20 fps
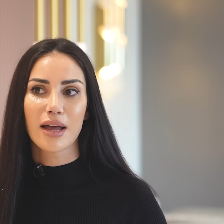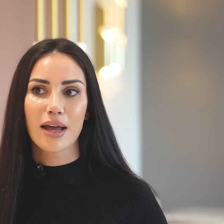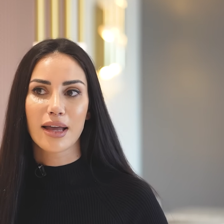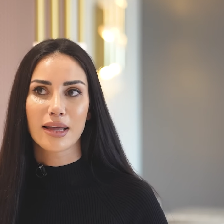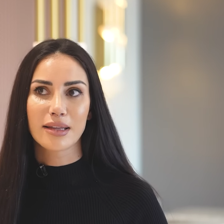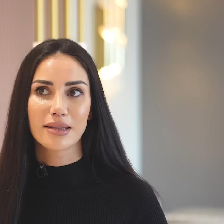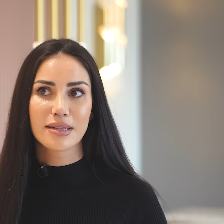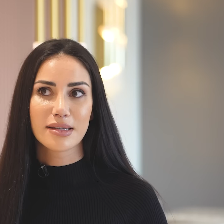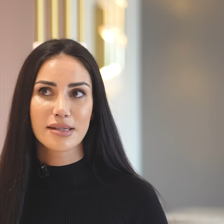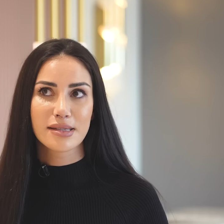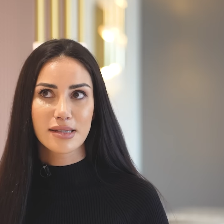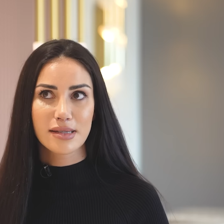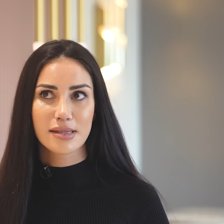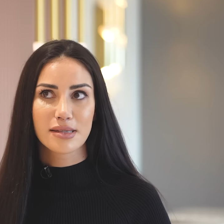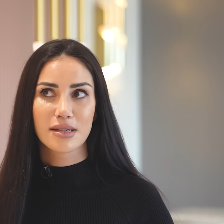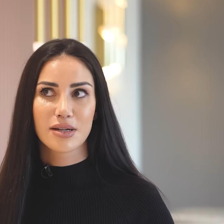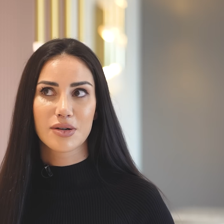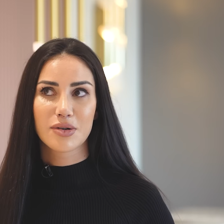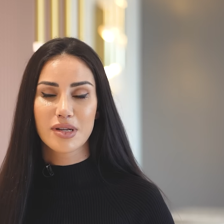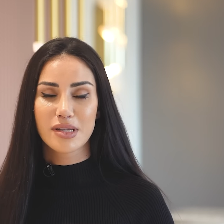And this
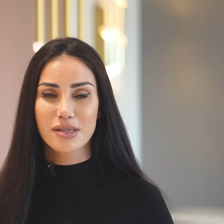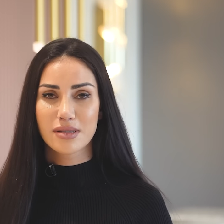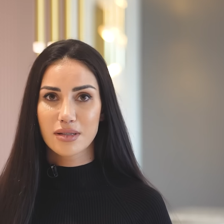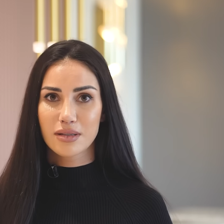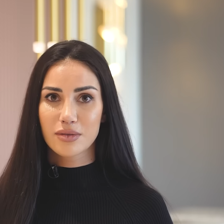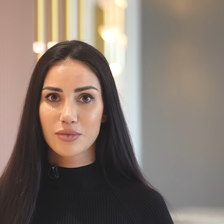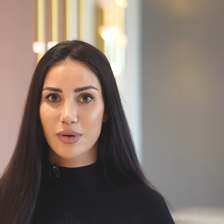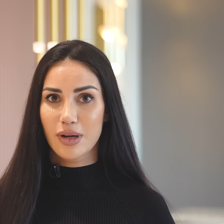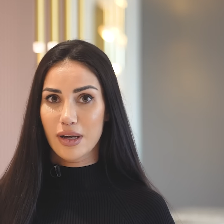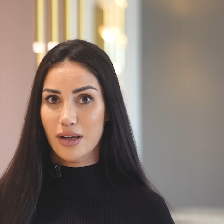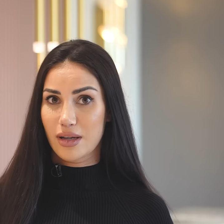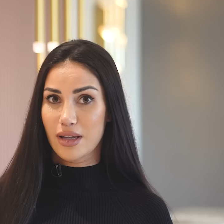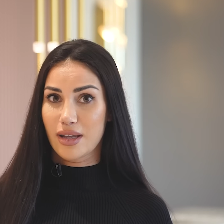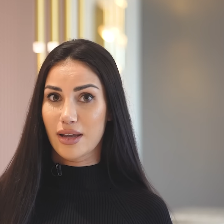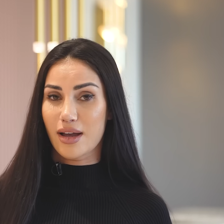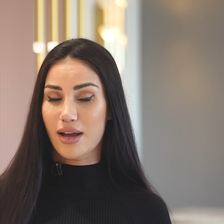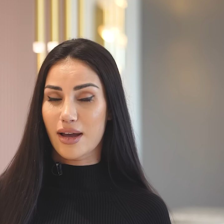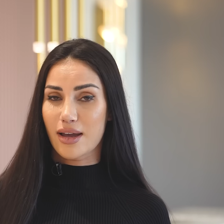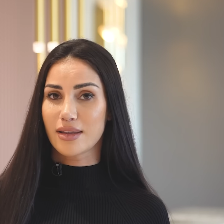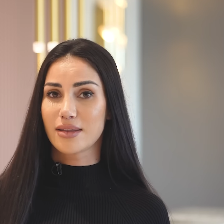is the reason why
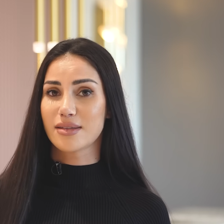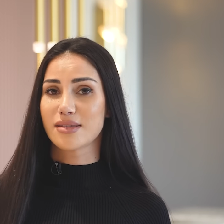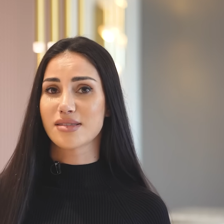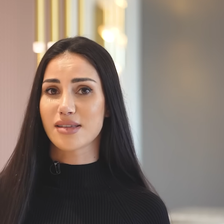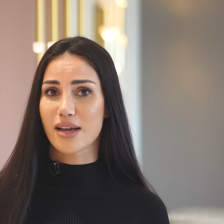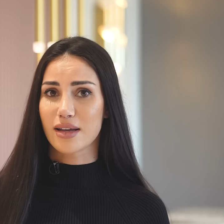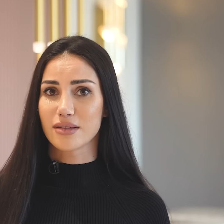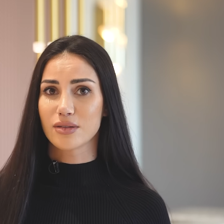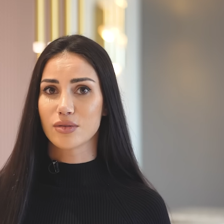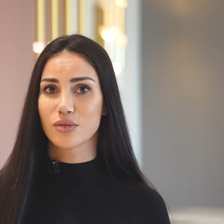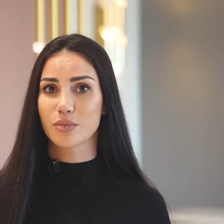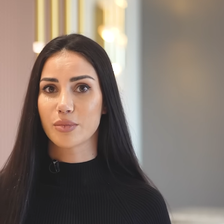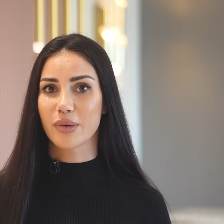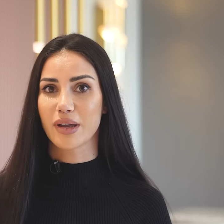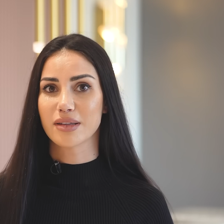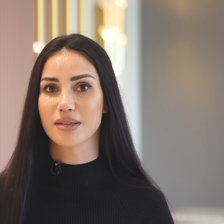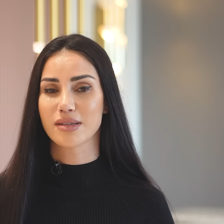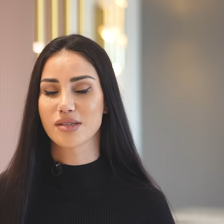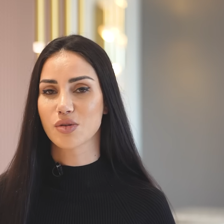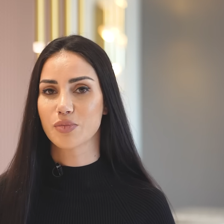I decided to
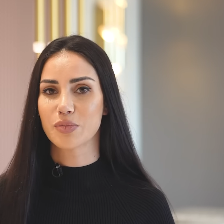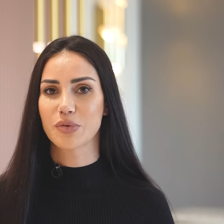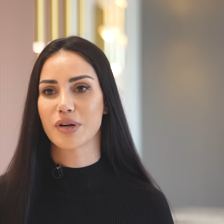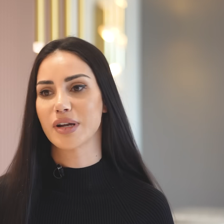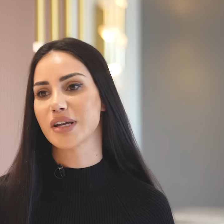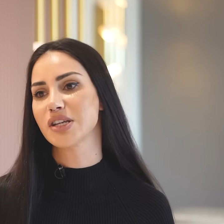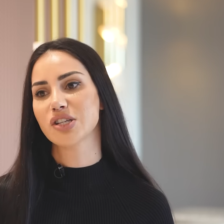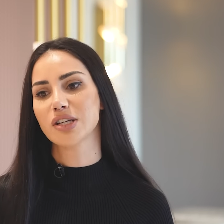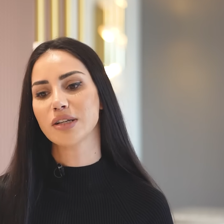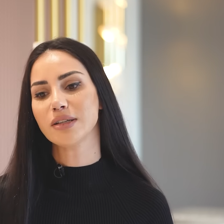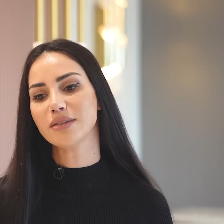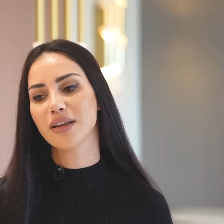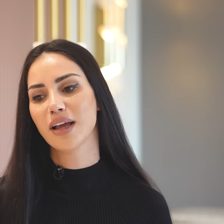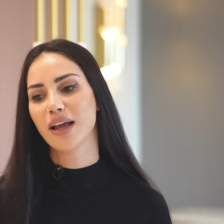make this operation.